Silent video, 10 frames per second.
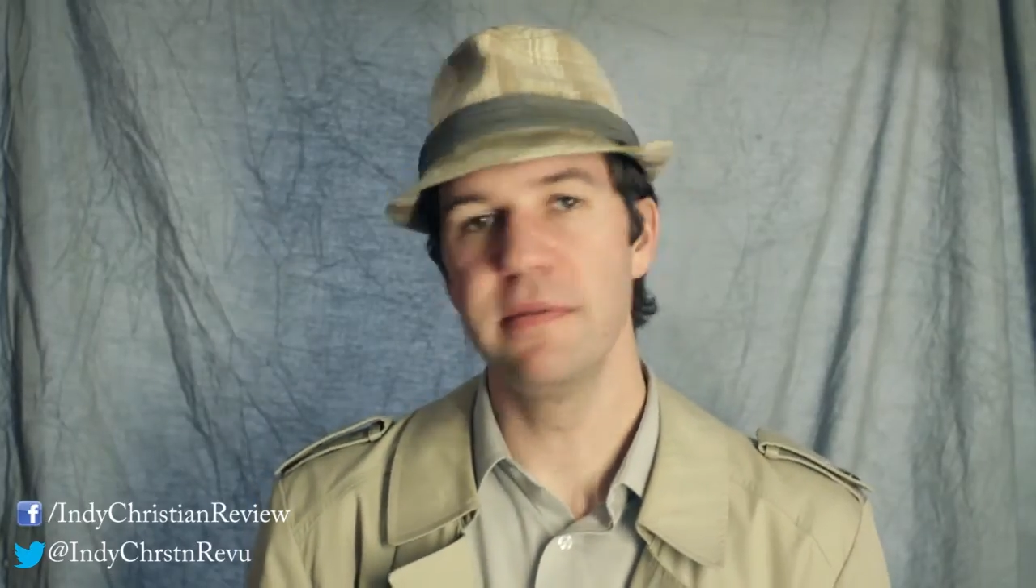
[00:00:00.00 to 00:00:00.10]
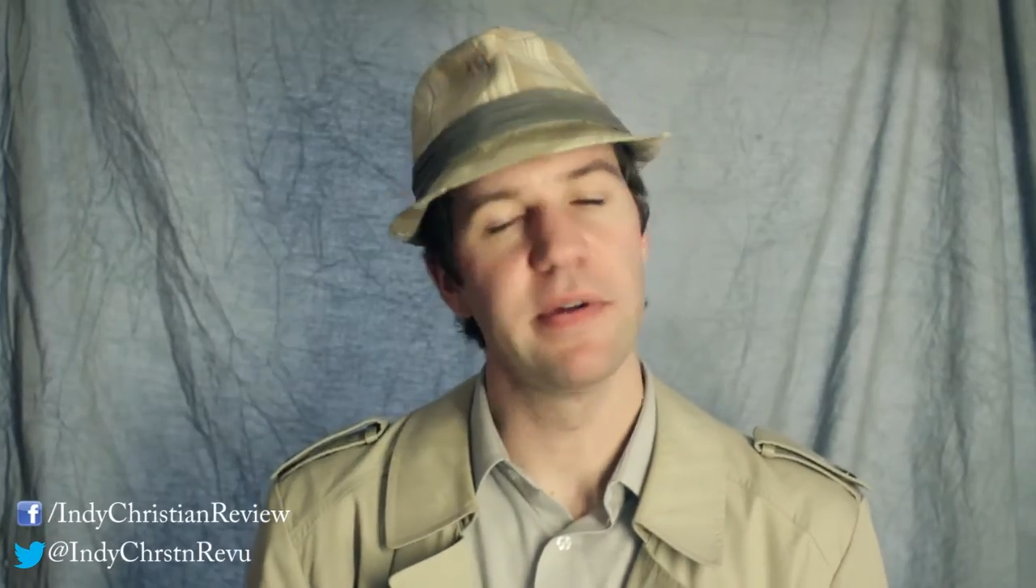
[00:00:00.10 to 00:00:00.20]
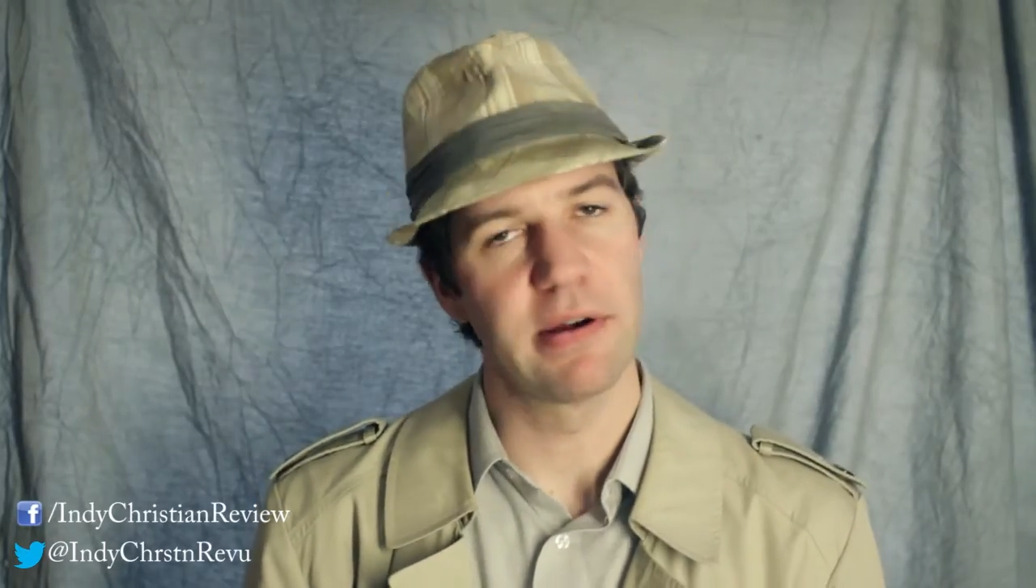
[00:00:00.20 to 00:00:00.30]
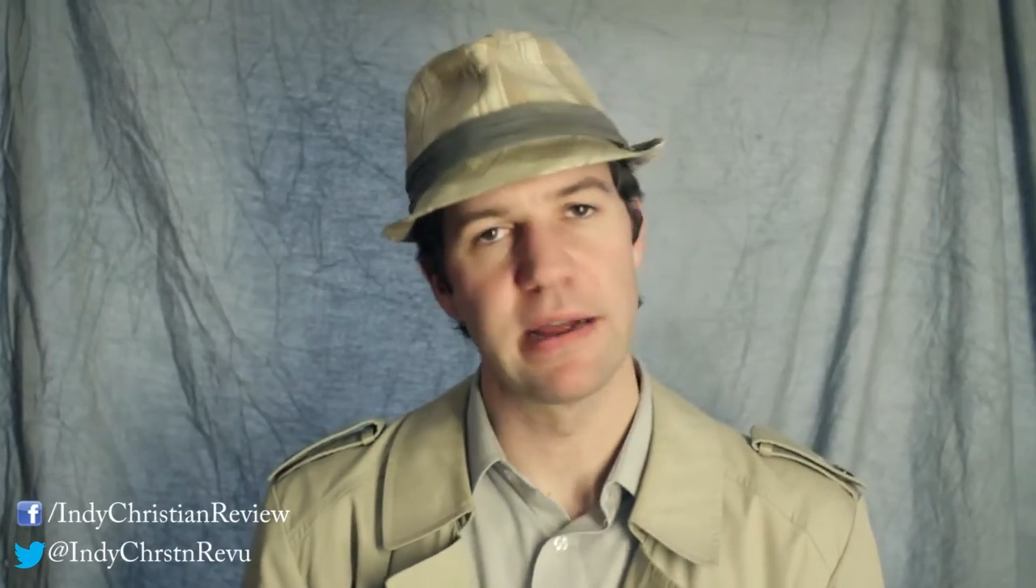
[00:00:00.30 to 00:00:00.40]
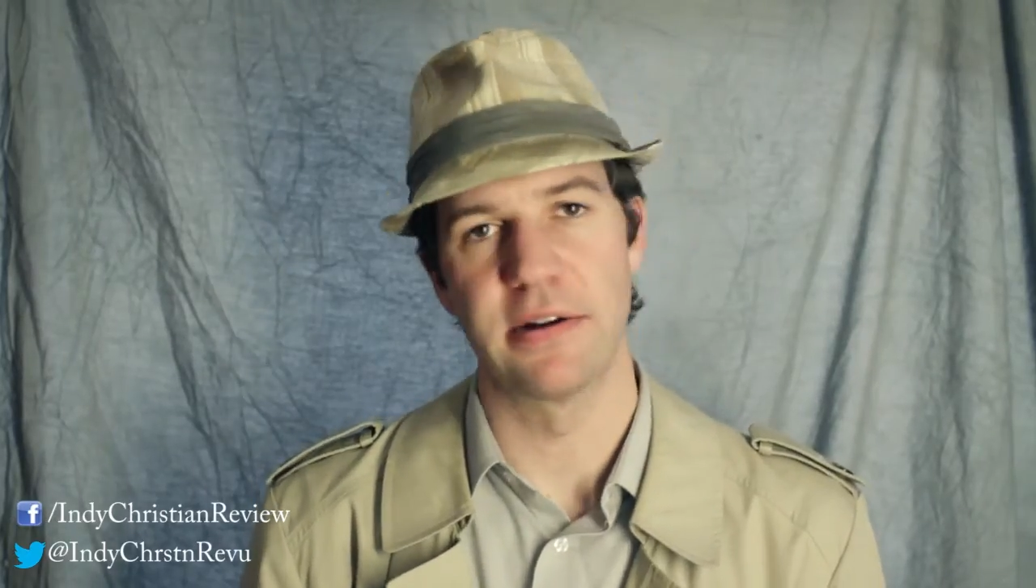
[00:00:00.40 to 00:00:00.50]

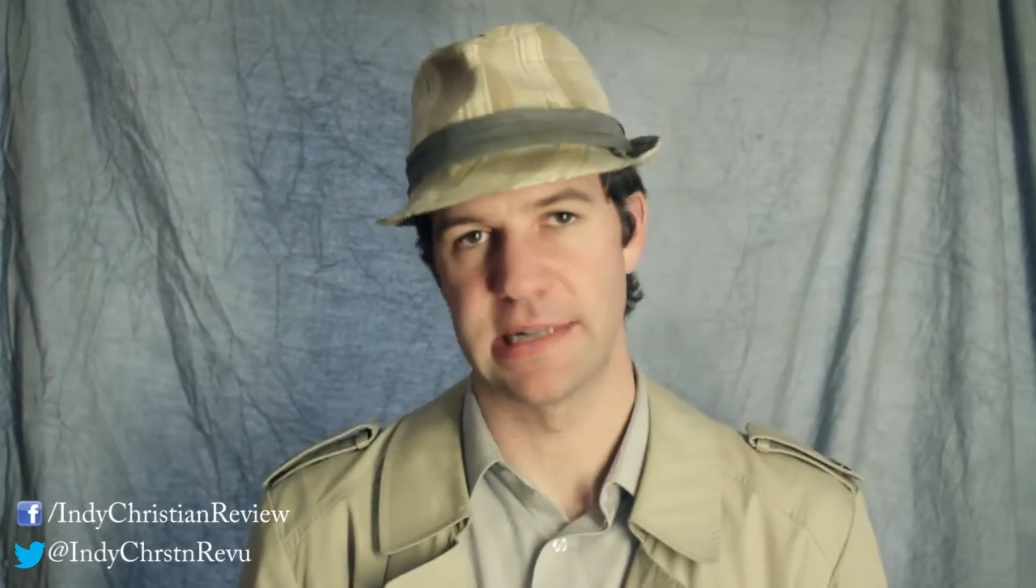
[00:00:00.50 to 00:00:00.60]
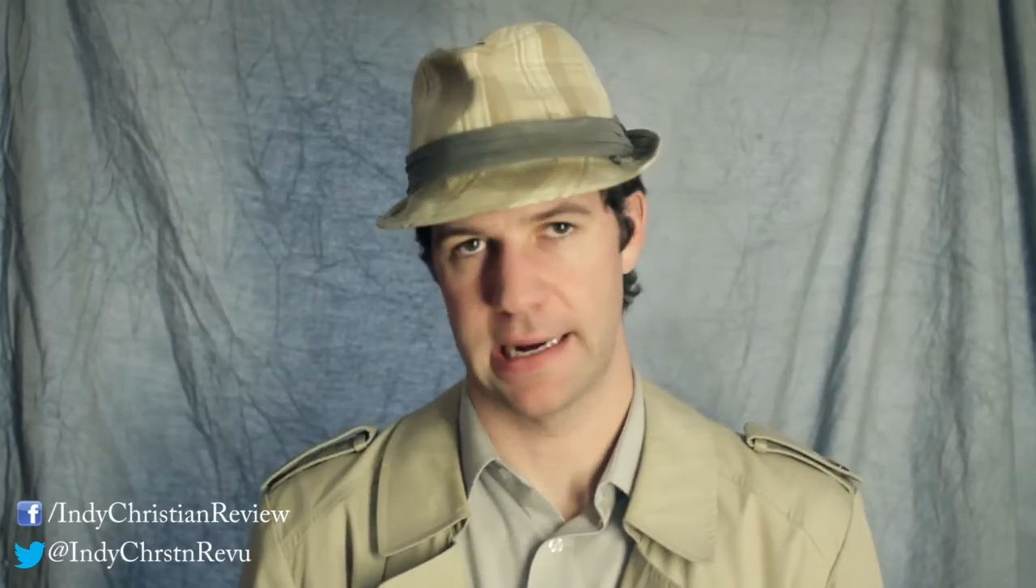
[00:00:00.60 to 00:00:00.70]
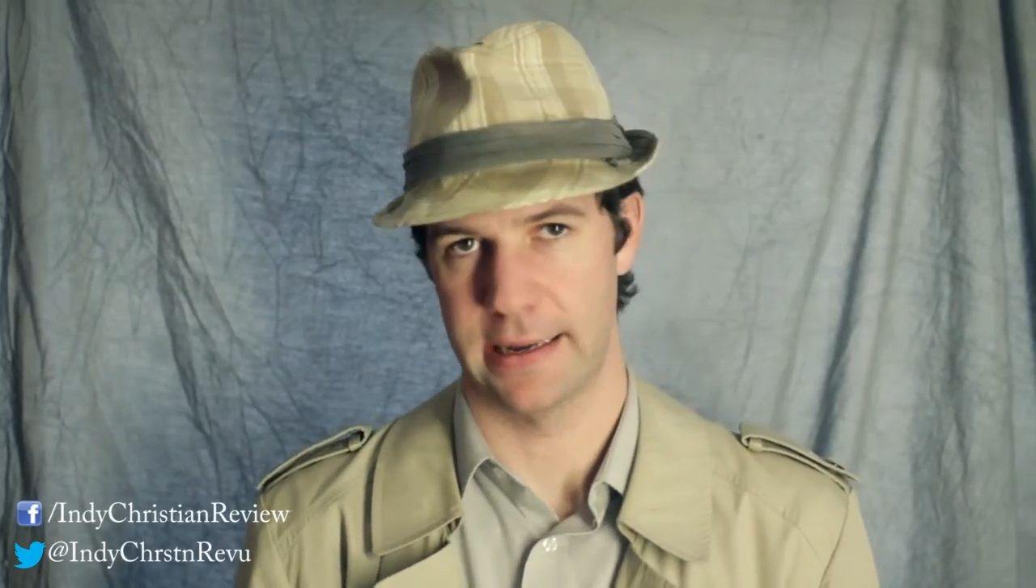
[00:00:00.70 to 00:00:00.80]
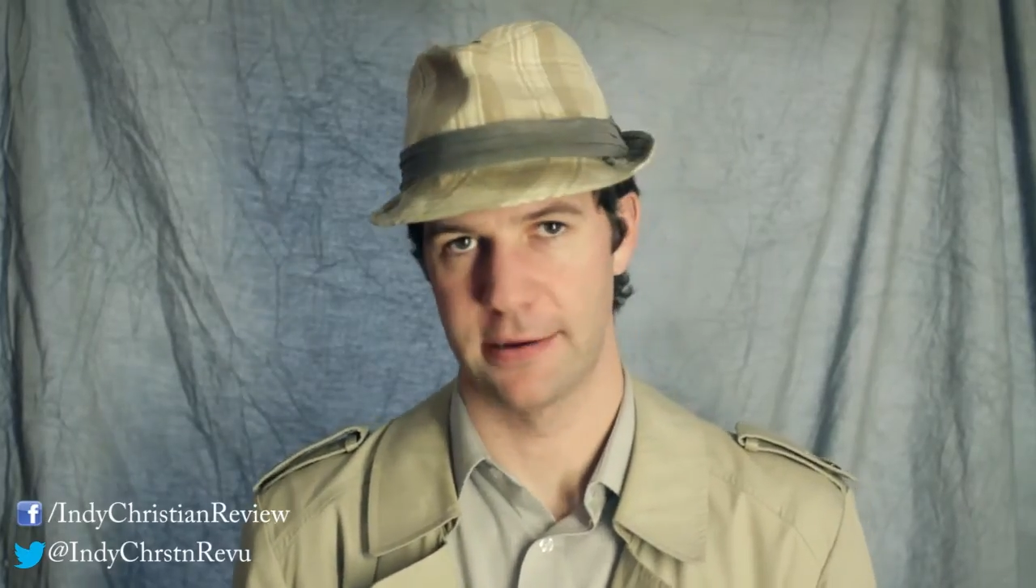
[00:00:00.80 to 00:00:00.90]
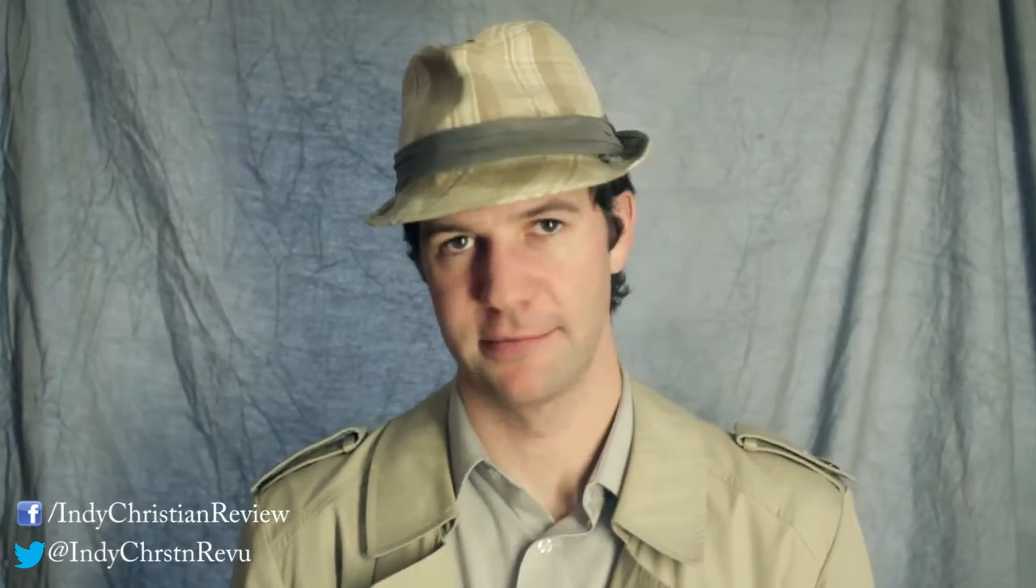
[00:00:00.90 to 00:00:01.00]
very
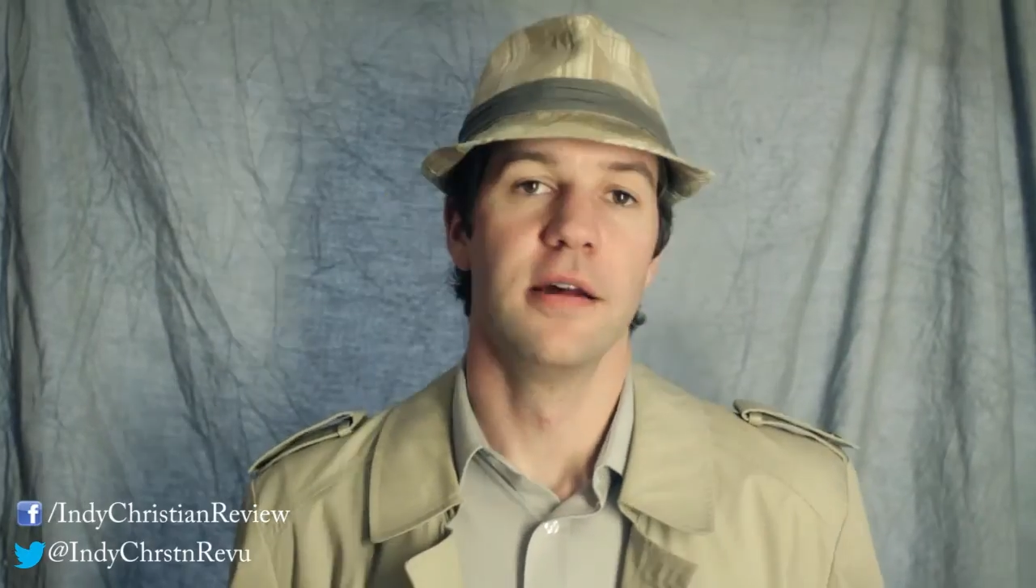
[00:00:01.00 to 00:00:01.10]
entertaining.